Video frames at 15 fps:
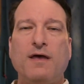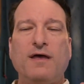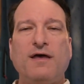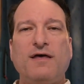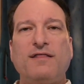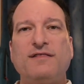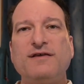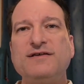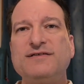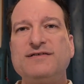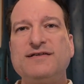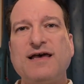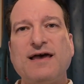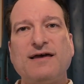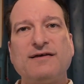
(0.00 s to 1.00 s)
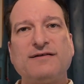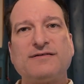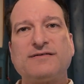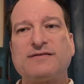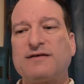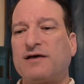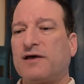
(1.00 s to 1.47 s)
These
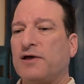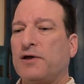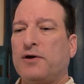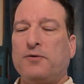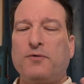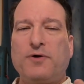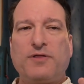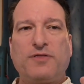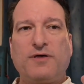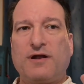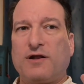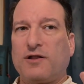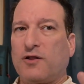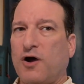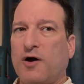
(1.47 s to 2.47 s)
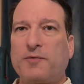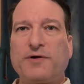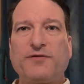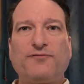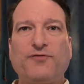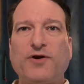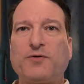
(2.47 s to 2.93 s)
days, with an alarming
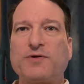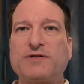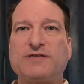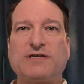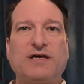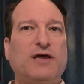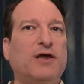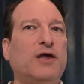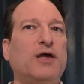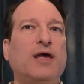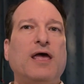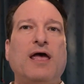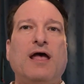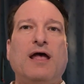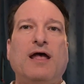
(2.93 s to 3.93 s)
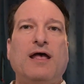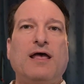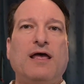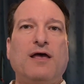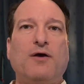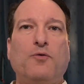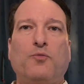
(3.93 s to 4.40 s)
frequency,
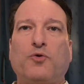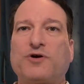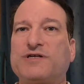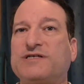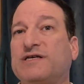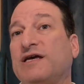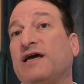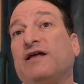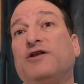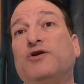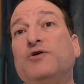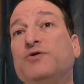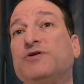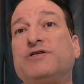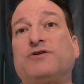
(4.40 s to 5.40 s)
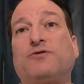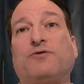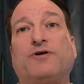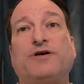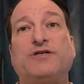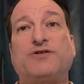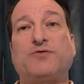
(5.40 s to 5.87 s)
we're seeing news
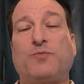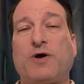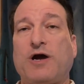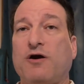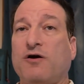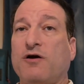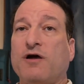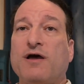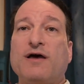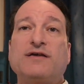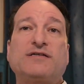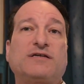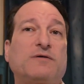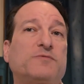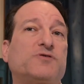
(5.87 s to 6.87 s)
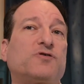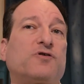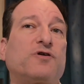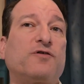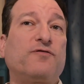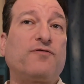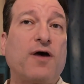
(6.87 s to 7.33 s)
stories where some sort
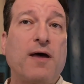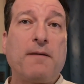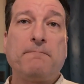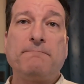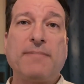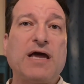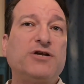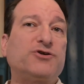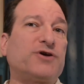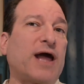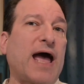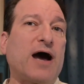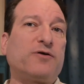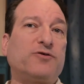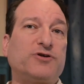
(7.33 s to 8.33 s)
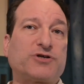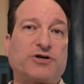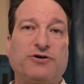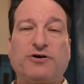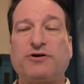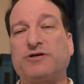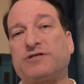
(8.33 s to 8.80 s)
of major outage
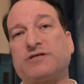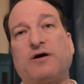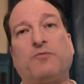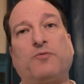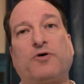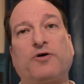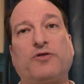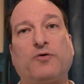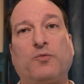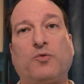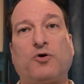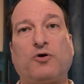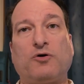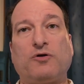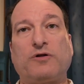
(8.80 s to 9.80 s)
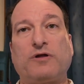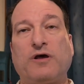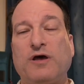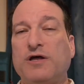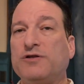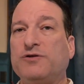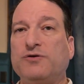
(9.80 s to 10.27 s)
occurred somewhere in the world
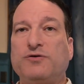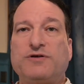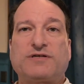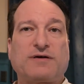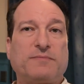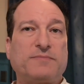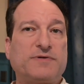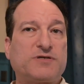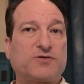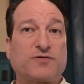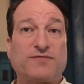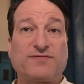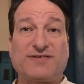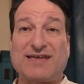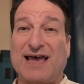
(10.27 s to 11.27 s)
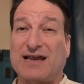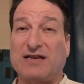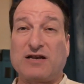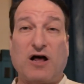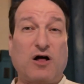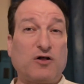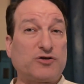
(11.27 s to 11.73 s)
due to some sort of
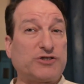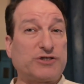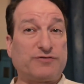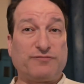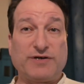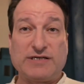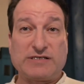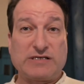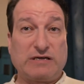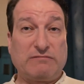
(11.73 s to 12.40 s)
technology reason.